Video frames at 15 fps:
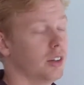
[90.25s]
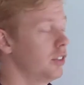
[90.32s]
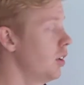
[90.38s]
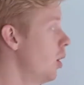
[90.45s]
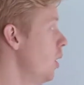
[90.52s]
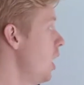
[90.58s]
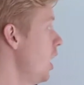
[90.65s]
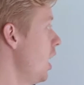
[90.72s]

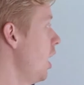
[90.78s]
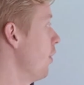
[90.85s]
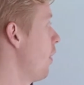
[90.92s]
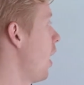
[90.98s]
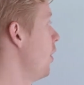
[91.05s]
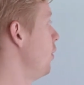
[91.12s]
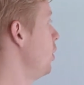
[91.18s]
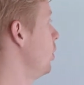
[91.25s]
So if
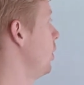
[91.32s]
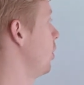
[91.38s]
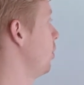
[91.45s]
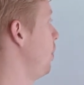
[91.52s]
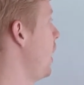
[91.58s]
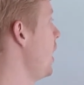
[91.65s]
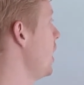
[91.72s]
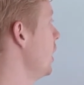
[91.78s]
I viewed this
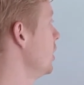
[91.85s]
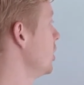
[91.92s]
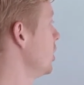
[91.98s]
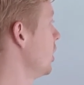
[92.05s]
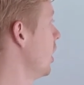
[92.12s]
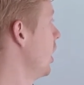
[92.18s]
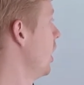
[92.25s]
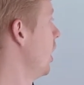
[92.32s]

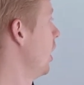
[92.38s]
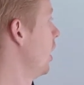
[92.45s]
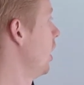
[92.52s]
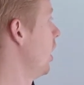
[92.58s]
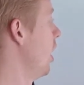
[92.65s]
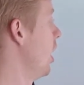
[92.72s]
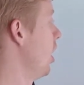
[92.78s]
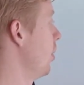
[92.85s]
page,
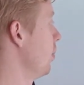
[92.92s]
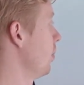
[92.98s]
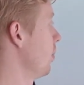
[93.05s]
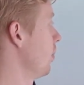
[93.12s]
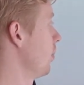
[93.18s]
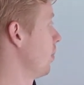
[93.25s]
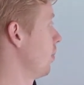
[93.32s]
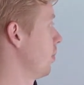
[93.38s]
um,
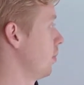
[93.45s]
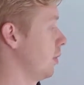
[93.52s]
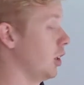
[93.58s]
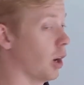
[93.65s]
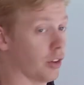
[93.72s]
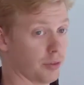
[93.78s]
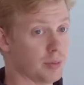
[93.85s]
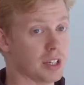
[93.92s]
you
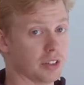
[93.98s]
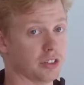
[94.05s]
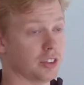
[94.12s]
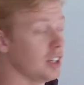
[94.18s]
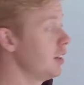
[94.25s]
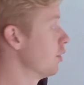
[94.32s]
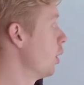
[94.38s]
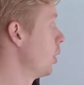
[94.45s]
know, if me,
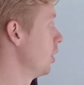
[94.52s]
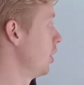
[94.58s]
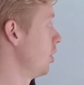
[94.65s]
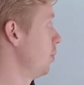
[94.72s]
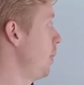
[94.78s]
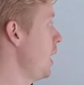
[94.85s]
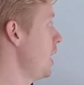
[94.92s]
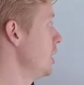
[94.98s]
Steve, loaded this
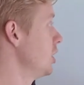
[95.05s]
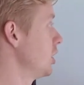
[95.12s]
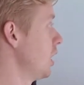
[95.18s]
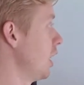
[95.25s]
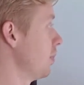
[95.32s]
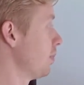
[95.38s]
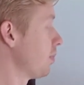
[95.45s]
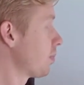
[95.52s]
page
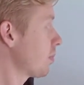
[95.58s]
that